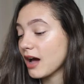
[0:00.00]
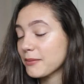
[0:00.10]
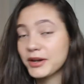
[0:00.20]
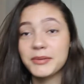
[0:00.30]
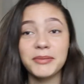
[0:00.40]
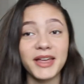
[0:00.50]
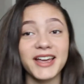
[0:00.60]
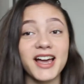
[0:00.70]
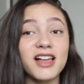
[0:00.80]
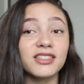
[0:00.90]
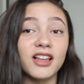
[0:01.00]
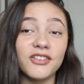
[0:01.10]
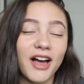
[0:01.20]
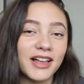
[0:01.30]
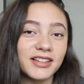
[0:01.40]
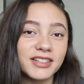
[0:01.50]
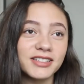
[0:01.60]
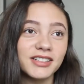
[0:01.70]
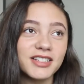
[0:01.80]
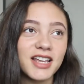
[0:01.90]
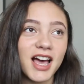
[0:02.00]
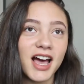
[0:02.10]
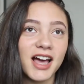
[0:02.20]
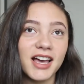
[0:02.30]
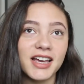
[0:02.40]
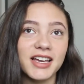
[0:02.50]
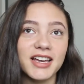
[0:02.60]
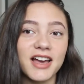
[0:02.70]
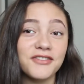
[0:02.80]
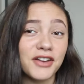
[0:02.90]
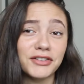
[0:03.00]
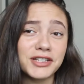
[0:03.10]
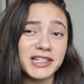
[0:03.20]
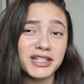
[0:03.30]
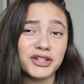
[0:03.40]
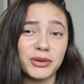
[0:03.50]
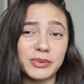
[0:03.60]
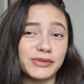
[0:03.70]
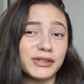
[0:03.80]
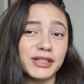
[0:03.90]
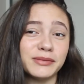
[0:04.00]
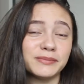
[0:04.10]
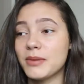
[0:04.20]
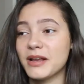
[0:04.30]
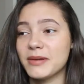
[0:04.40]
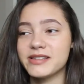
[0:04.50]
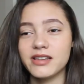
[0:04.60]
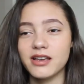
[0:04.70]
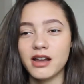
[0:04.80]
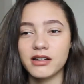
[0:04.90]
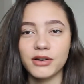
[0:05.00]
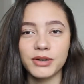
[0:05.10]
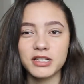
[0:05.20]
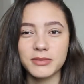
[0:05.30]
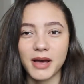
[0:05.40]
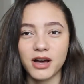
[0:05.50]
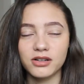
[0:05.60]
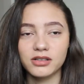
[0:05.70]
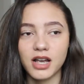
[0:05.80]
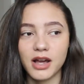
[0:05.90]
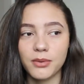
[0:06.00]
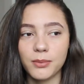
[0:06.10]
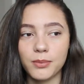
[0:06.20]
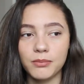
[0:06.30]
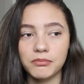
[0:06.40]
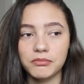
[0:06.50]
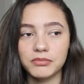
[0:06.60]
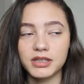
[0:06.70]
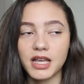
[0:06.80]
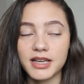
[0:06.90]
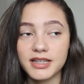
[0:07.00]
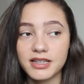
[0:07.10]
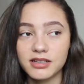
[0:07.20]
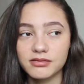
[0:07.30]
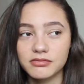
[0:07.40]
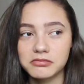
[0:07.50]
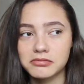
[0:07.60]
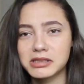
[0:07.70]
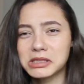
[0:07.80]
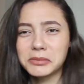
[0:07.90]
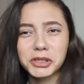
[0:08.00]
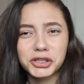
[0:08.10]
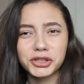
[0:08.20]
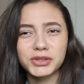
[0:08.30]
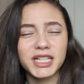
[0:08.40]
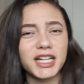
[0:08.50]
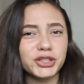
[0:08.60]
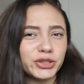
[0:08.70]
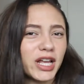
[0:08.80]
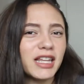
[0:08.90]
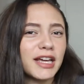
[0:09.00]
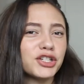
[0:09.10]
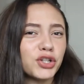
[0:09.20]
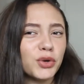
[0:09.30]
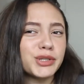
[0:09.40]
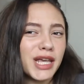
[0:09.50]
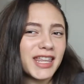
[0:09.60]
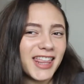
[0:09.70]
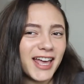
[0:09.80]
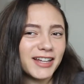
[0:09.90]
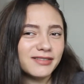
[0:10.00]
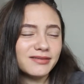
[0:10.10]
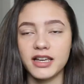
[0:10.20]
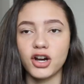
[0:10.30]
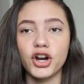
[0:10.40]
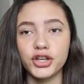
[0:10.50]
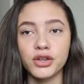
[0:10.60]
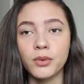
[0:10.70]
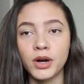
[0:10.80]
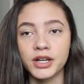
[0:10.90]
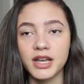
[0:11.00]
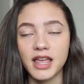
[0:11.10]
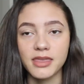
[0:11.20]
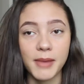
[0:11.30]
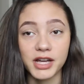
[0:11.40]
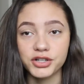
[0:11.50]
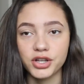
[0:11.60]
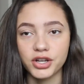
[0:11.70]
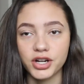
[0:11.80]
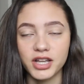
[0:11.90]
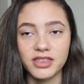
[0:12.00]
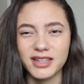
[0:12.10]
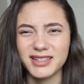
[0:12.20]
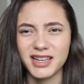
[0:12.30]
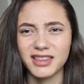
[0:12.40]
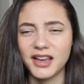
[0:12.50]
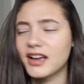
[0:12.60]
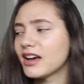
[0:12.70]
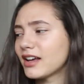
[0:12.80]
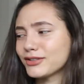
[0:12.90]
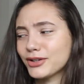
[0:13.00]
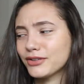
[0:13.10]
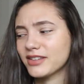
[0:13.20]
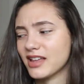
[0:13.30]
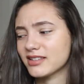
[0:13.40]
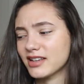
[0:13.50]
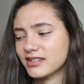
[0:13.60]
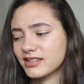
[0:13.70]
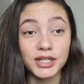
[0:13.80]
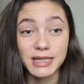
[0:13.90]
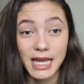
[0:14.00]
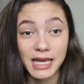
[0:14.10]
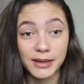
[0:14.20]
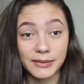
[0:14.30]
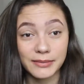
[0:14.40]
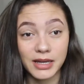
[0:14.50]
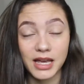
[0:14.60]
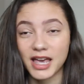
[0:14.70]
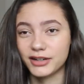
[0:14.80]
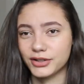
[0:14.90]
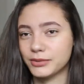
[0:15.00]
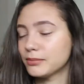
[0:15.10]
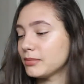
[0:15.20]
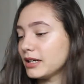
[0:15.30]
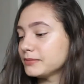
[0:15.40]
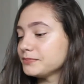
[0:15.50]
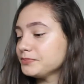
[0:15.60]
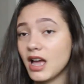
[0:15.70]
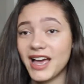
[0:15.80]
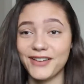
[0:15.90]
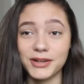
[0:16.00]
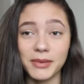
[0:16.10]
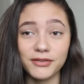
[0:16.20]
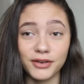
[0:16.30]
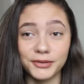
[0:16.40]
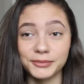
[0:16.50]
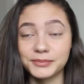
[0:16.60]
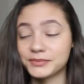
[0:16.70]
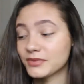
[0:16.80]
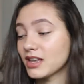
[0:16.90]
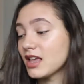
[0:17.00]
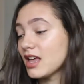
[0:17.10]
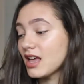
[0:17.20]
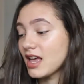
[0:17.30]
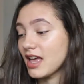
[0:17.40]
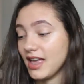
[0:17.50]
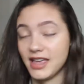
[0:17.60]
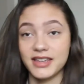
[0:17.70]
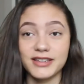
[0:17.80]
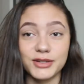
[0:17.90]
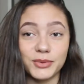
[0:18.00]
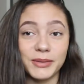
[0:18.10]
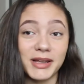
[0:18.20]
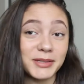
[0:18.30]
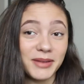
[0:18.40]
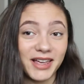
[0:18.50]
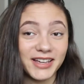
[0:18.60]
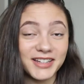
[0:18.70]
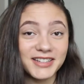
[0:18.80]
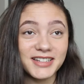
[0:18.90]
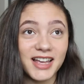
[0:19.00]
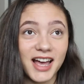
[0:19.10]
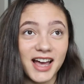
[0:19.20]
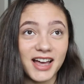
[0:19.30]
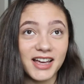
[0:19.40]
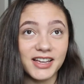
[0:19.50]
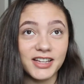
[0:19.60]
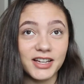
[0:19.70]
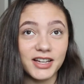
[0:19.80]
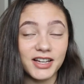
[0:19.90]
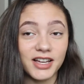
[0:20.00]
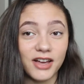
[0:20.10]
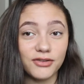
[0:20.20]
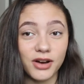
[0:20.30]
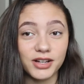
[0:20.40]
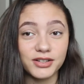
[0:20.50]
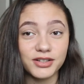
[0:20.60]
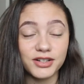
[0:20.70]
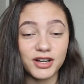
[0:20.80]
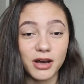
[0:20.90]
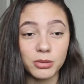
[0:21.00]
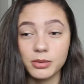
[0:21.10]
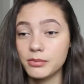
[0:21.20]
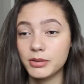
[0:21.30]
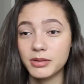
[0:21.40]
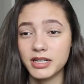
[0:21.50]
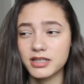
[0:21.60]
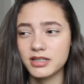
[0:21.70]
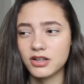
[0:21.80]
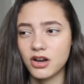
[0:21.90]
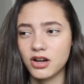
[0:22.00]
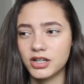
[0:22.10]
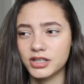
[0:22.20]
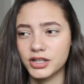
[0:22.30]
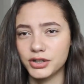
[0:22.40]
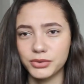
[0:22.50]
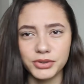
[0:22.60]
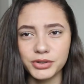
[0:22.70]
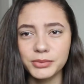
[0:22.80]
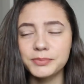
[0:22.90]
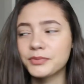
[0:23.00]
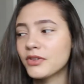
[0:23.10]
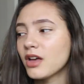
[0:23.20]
I'm going to be playing Love Island. I have never seen the show before, but I basically kind of know what it's about. I like similar shows. Like, I like shows like that. I like Are You the One and The Bachelor and things like that. I don't know if that's like the same. I don't know, but I have it on my phone and we're about to play it. I have watched a couple people play this on YouTube,